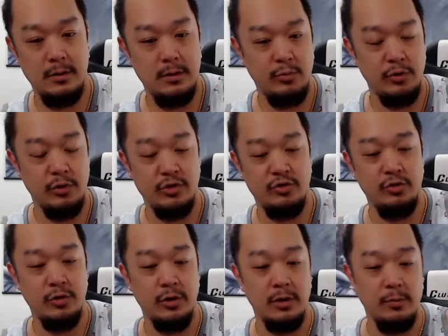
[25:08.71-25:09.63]
pretty
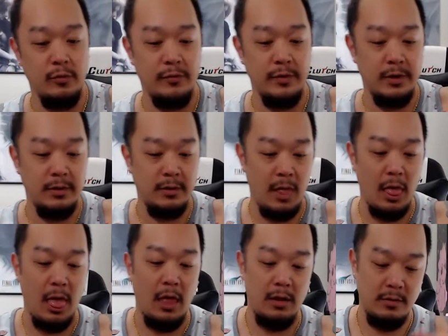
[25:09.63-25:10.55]
true to the movie.
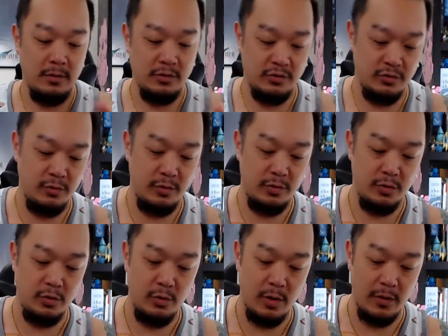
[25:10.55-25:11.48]
True
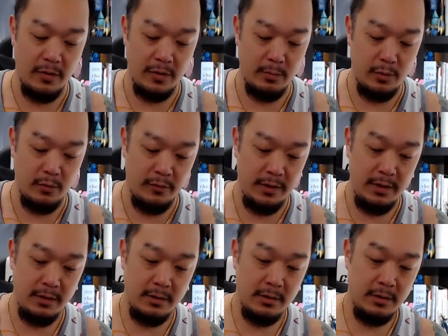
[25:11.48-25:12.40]
to the movie.
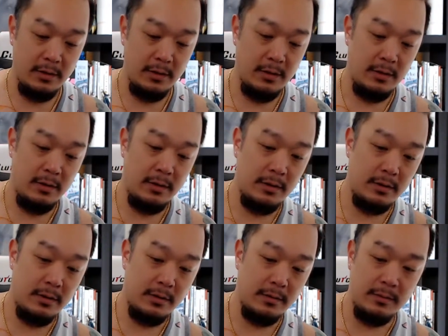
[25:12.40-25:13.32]

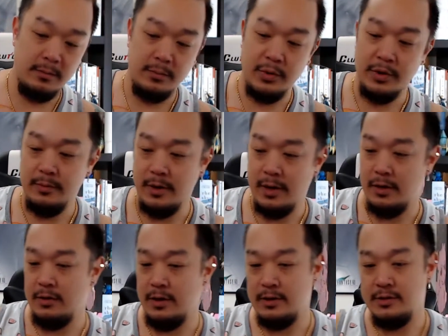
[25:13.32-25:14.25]
But yeah,
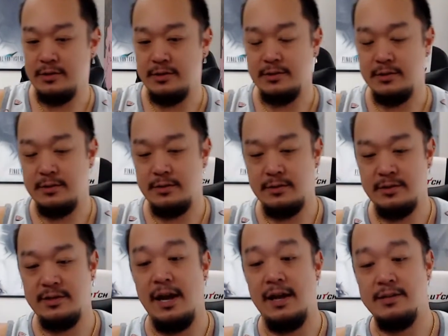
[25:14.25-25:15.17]
okay, let's just
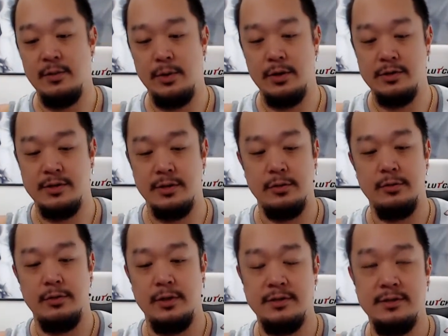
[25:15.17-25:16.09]
size comparison. No,
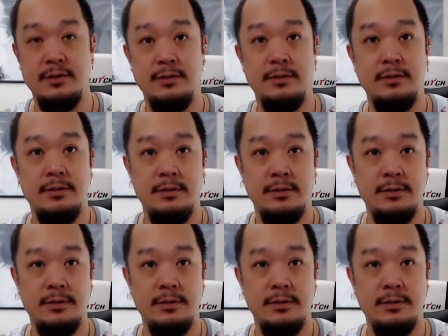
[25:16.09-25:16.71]
that's